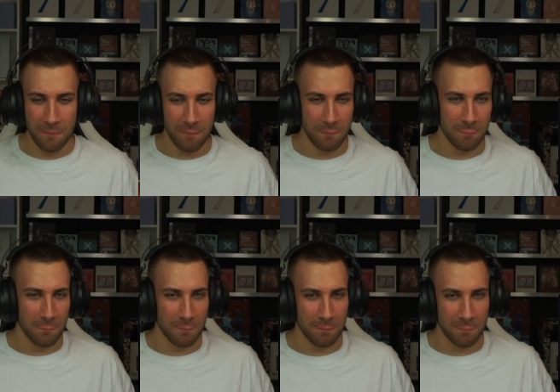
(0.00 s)

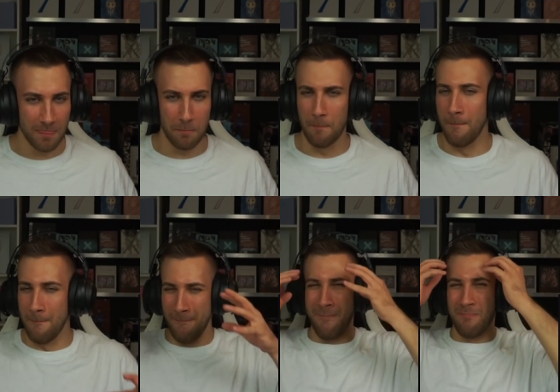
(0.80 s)

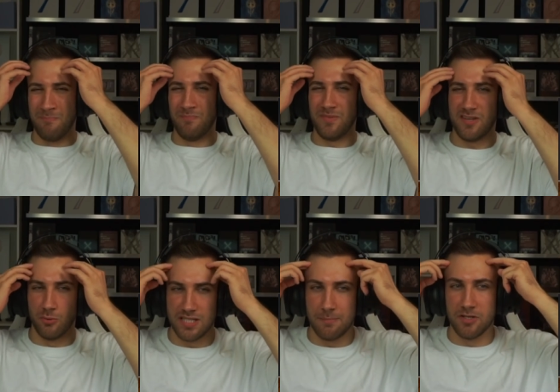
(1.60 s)
Go
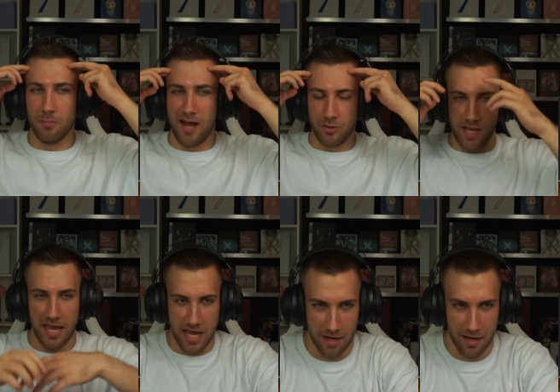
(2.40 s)
deep in your mind. Okay, yeah.